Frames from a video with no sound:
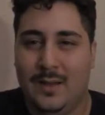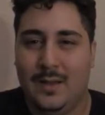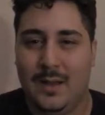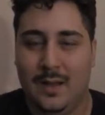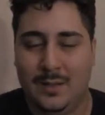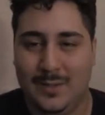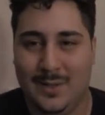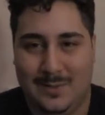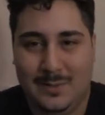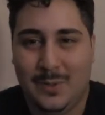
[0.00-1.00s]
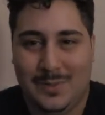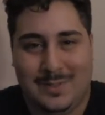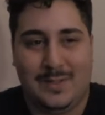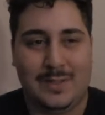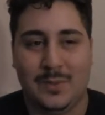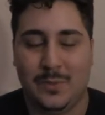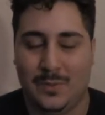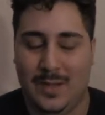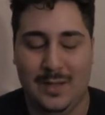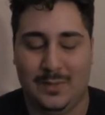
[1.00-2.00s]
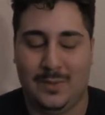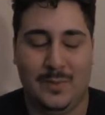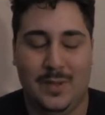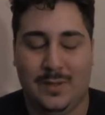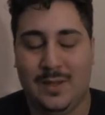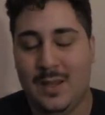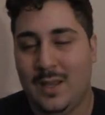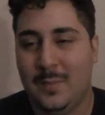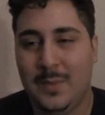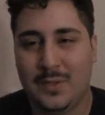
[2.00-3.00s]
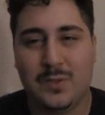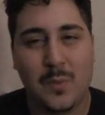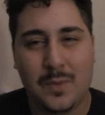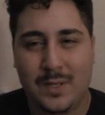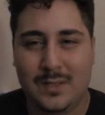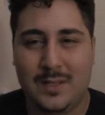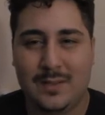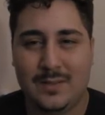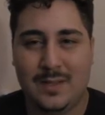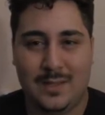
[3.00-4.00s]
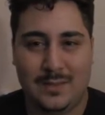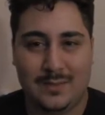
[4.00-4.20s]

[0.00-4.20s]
I don't know. It's just I don't know, man. I mean, there's so many things that